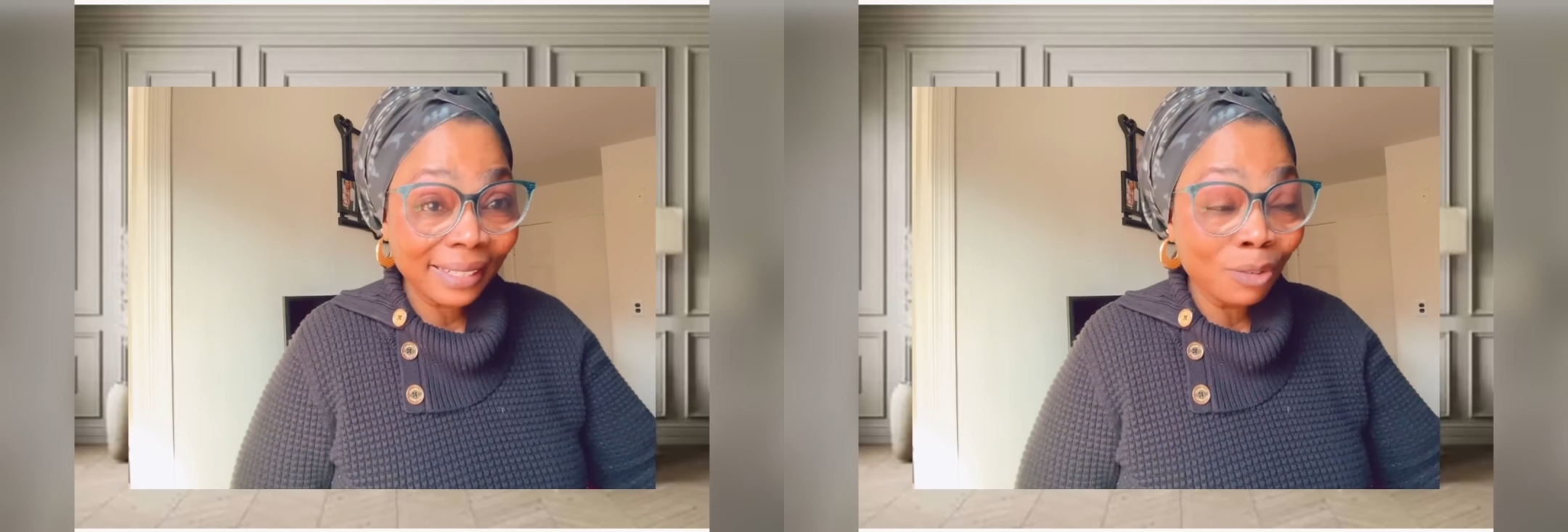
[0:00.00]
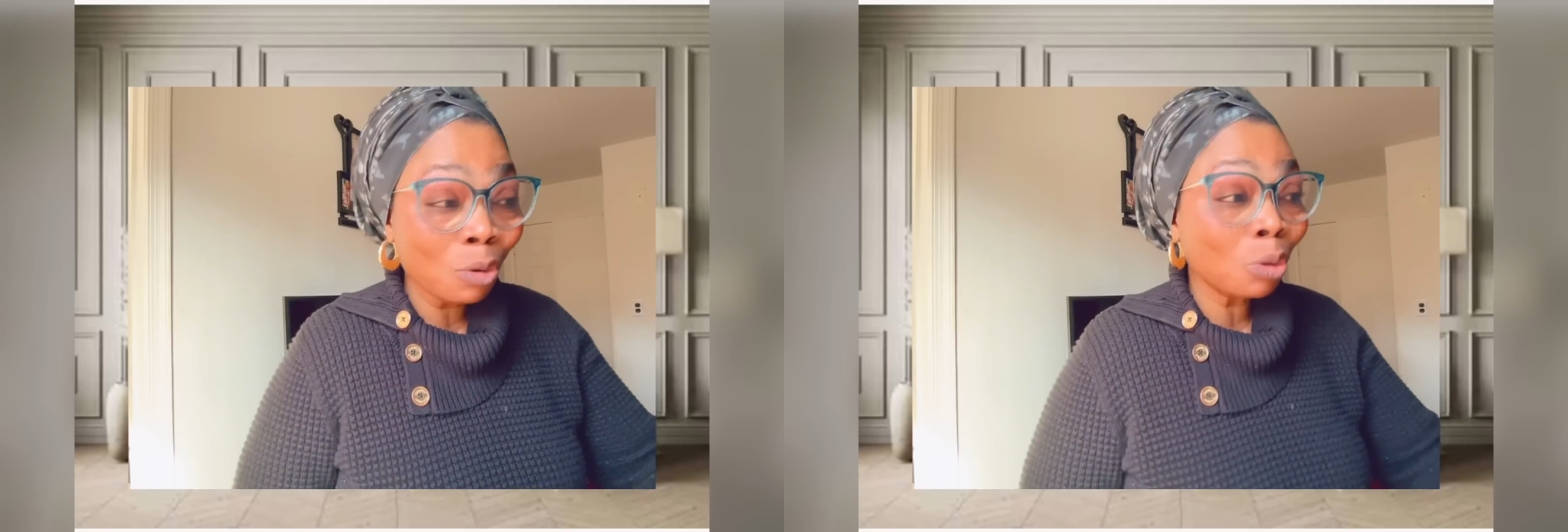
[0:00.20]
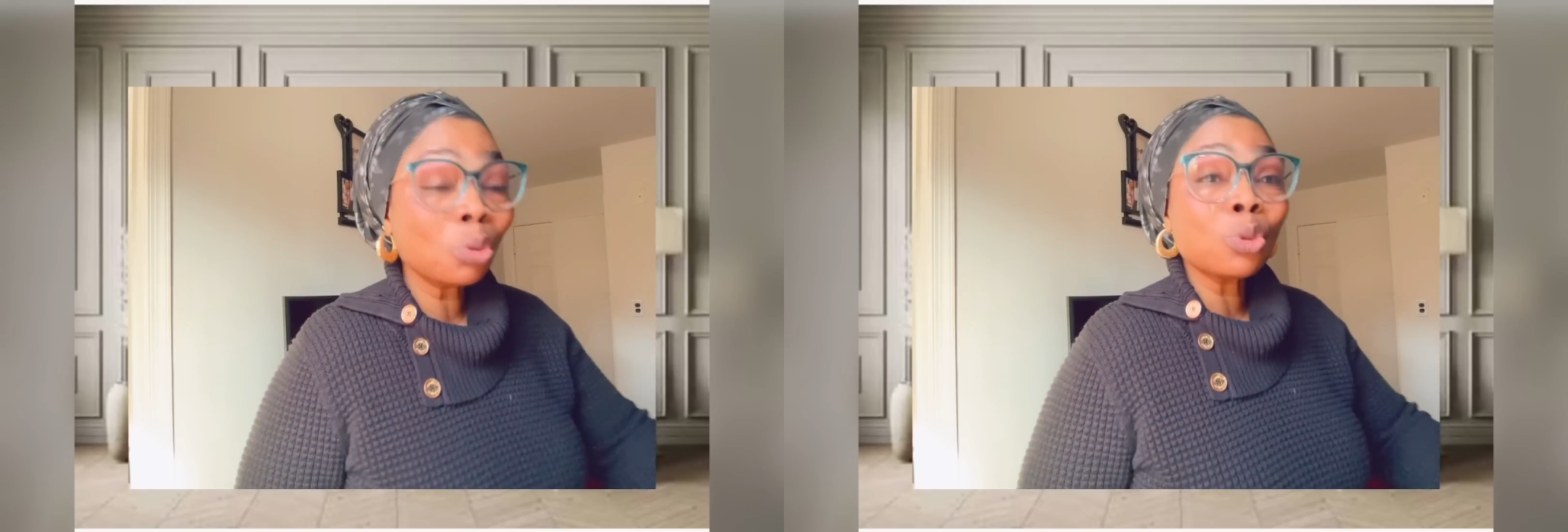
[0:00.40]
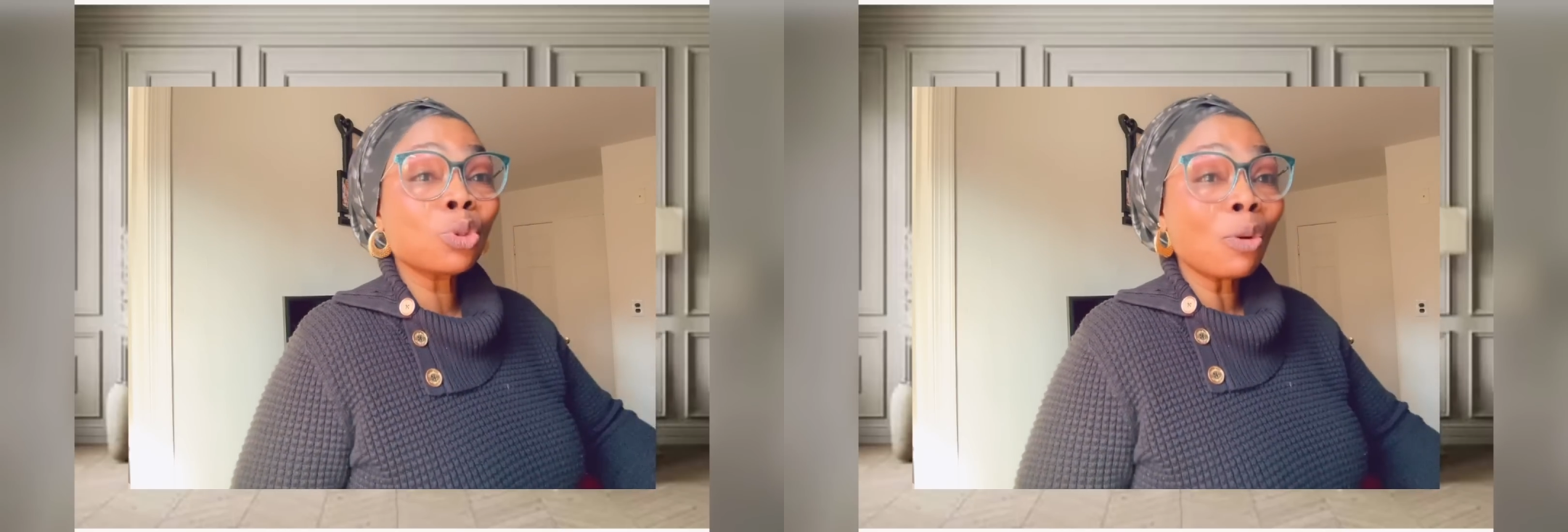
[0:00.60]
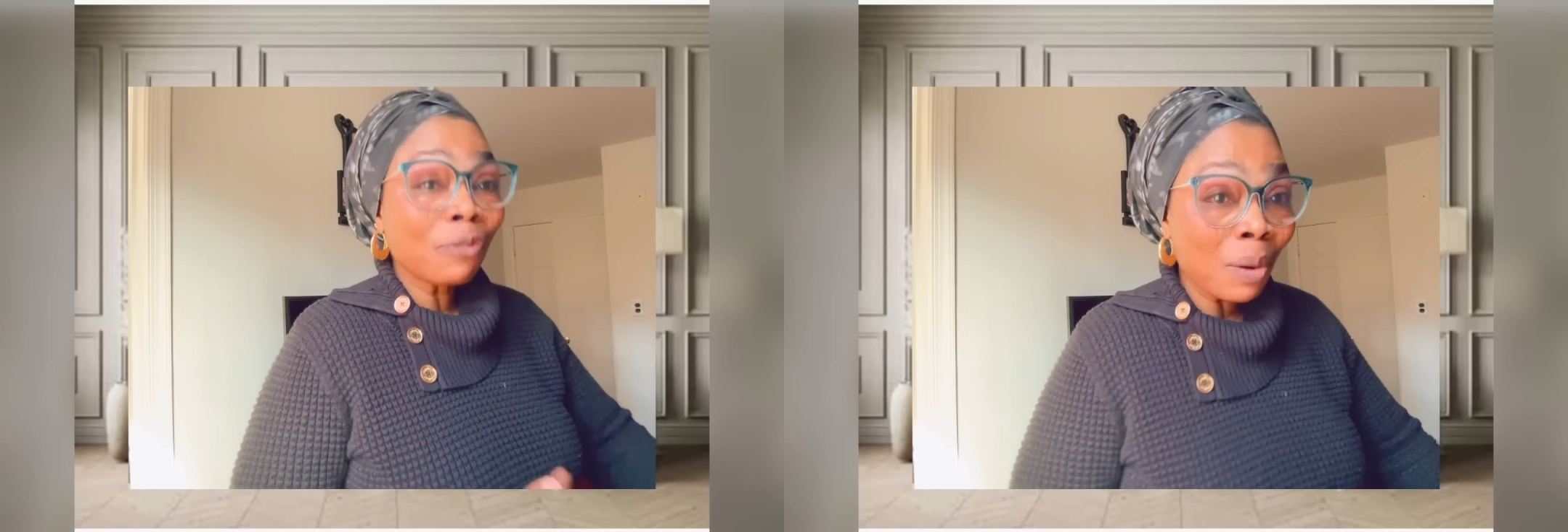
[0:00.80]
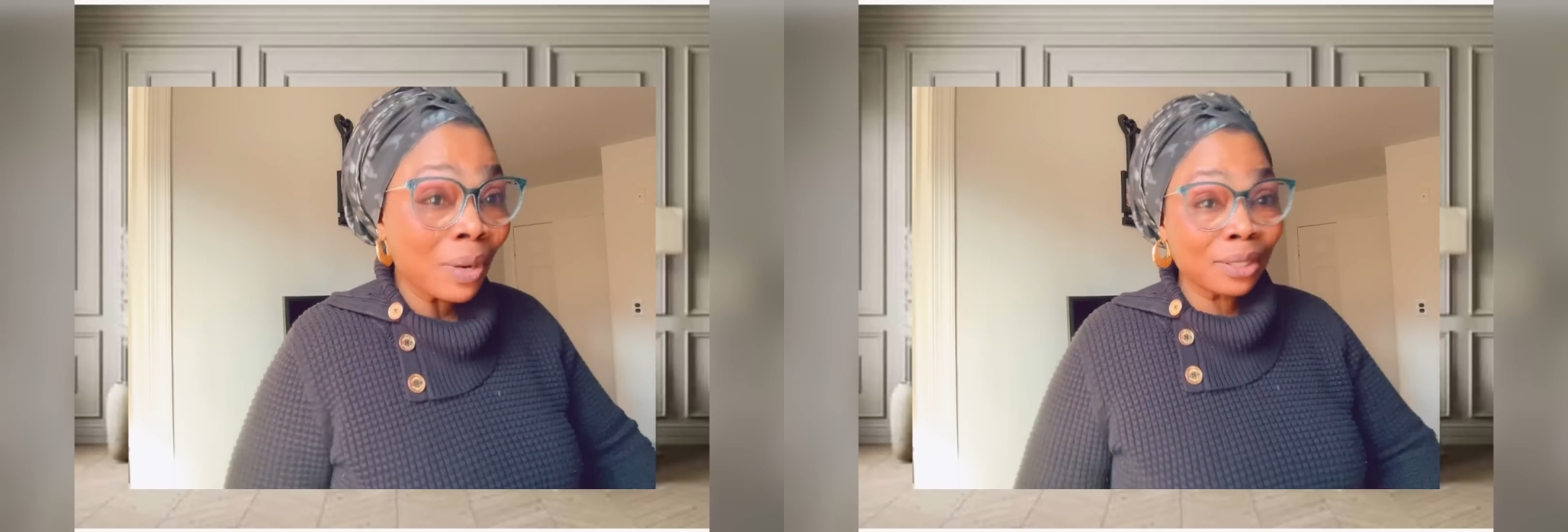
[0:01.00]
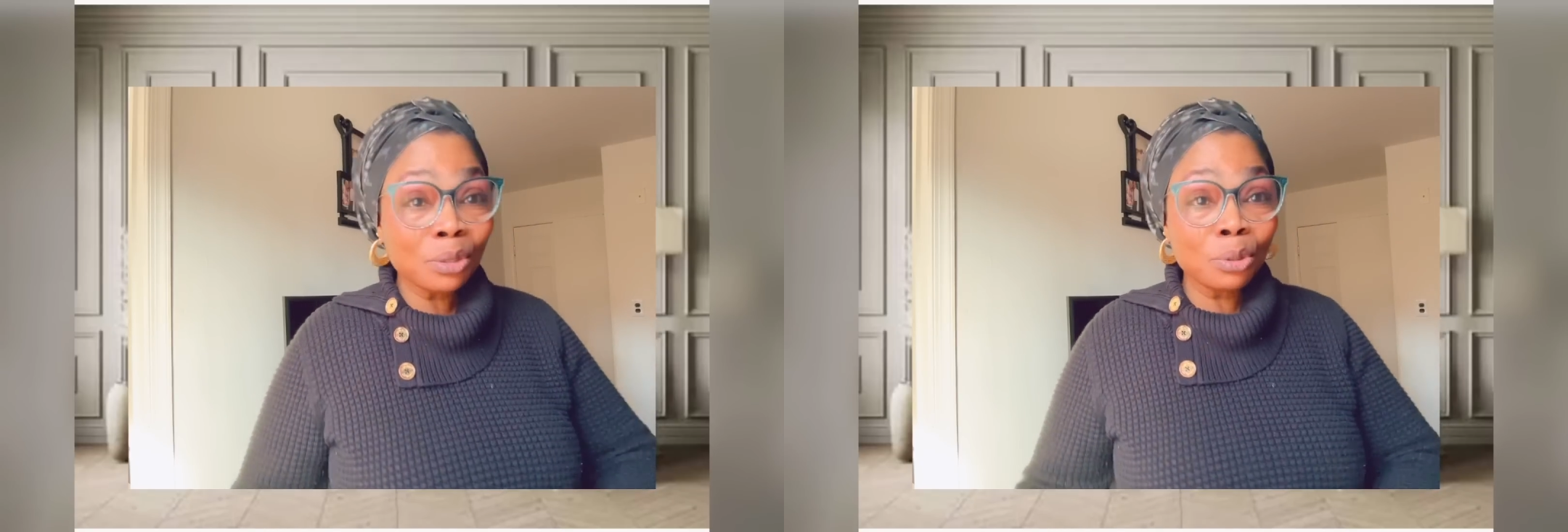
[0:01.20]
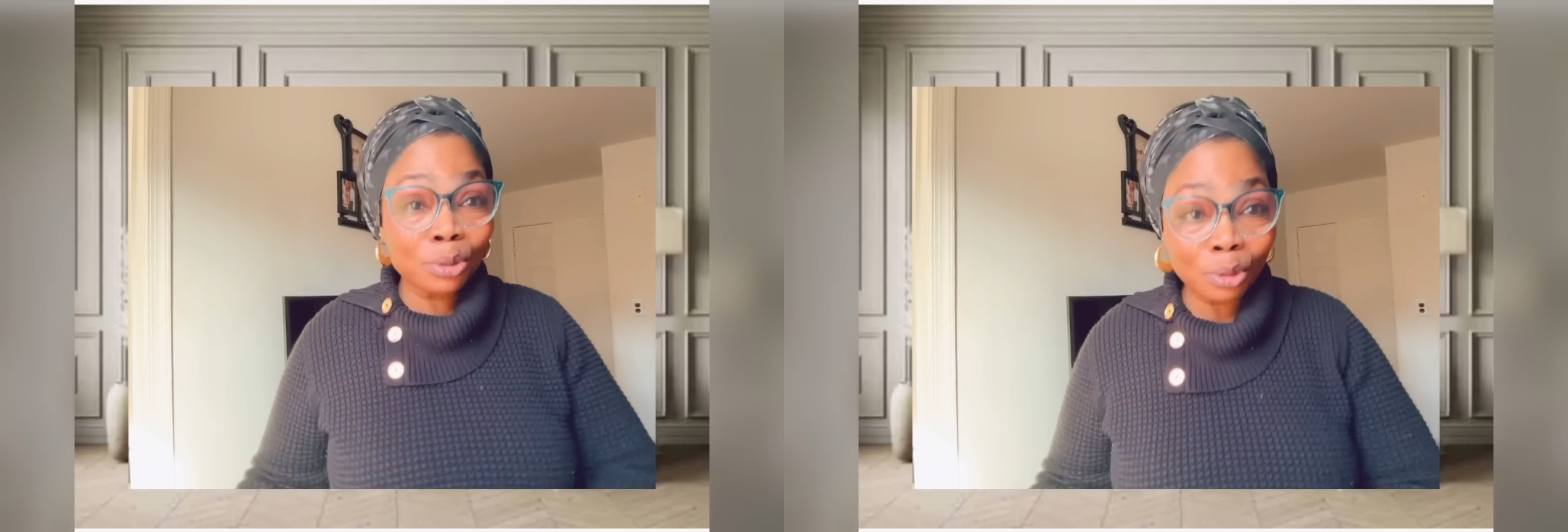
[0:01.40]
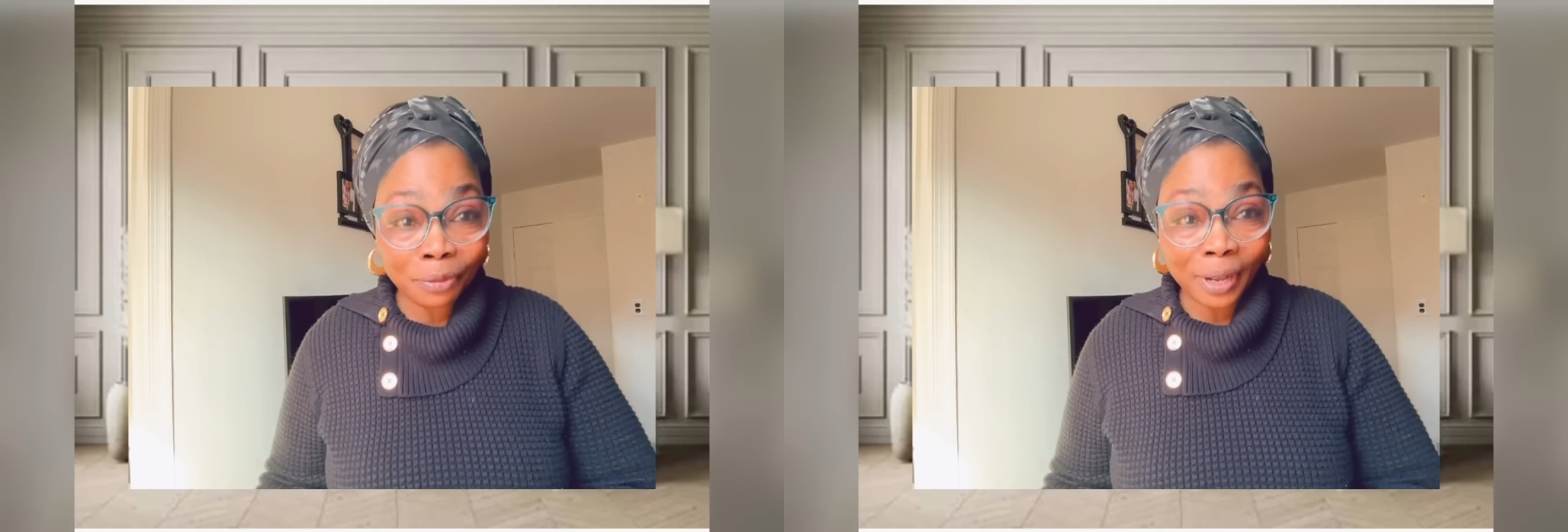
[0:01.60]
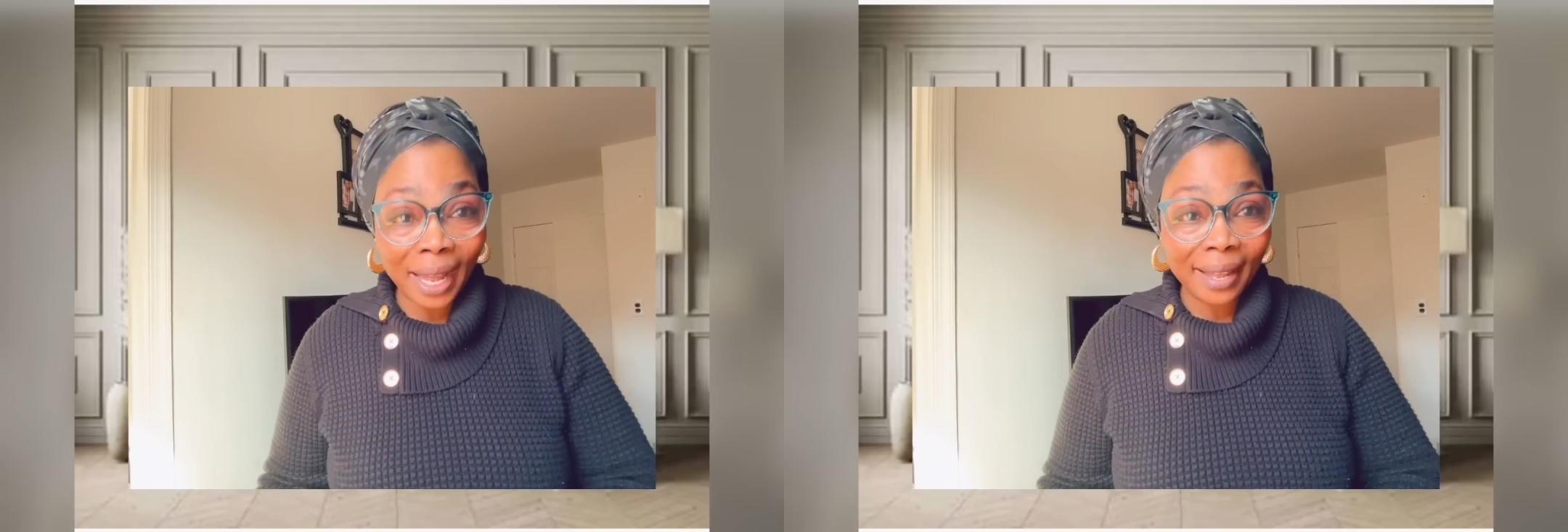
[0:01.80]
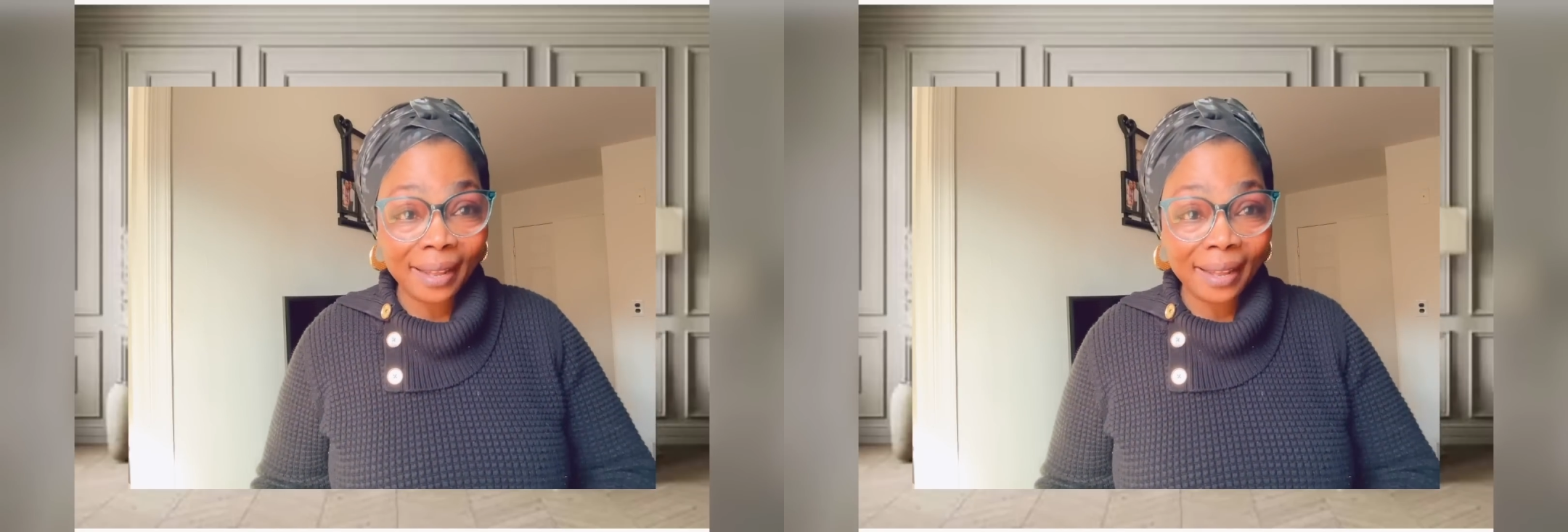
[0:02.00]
not to suffer wetin you suffer,